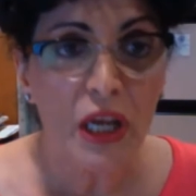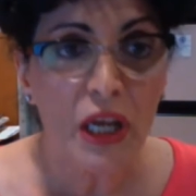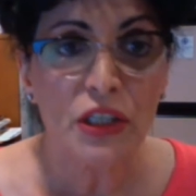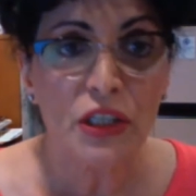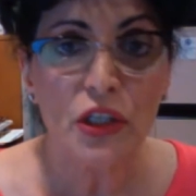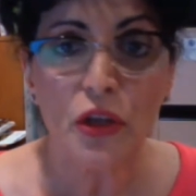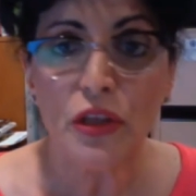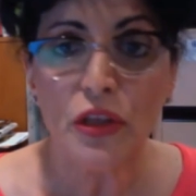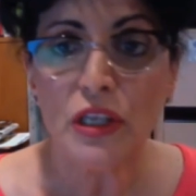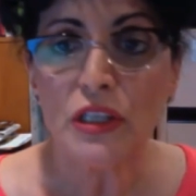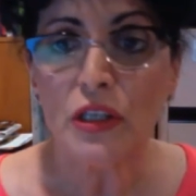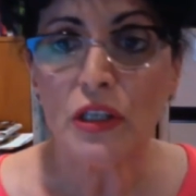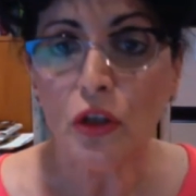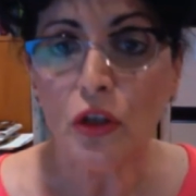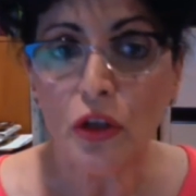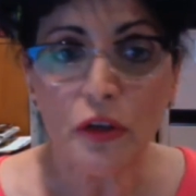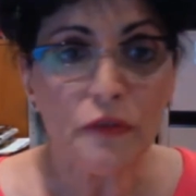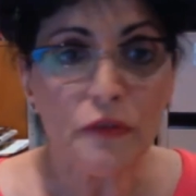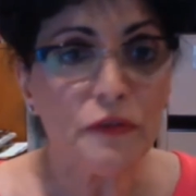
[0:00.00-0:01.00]
So there's a
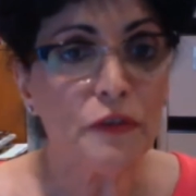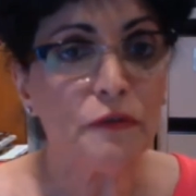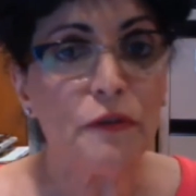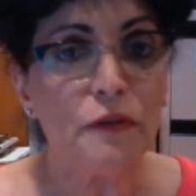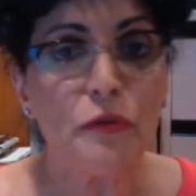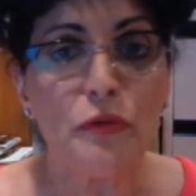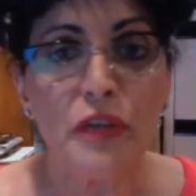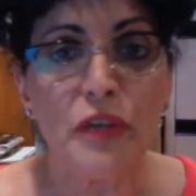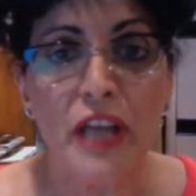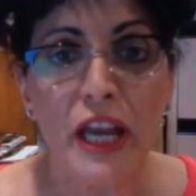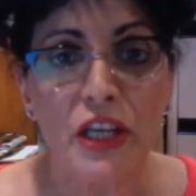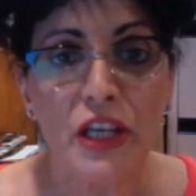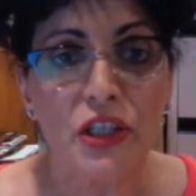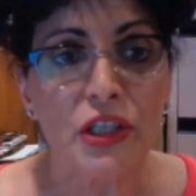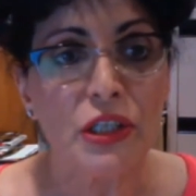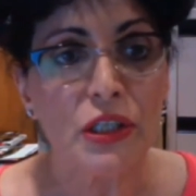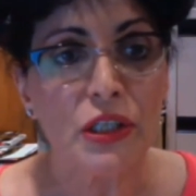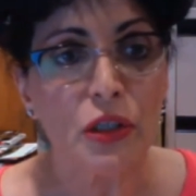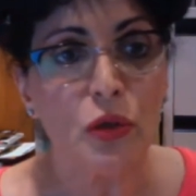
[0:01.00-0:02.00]
lot of different
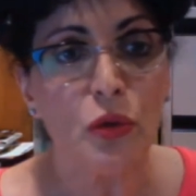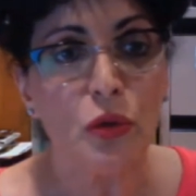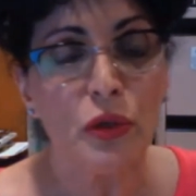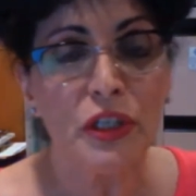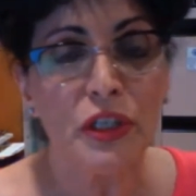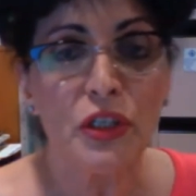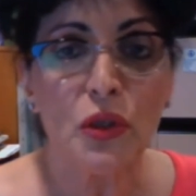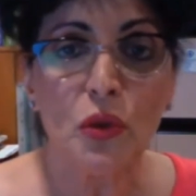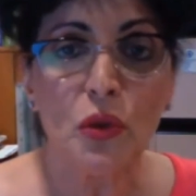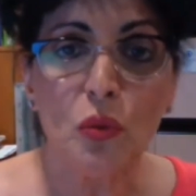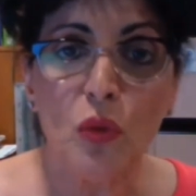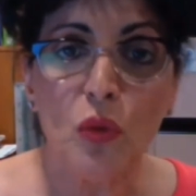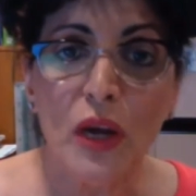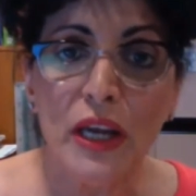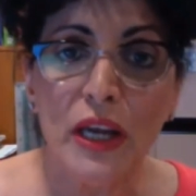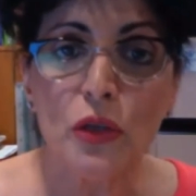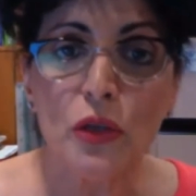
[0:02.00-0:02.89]
reactions according to the way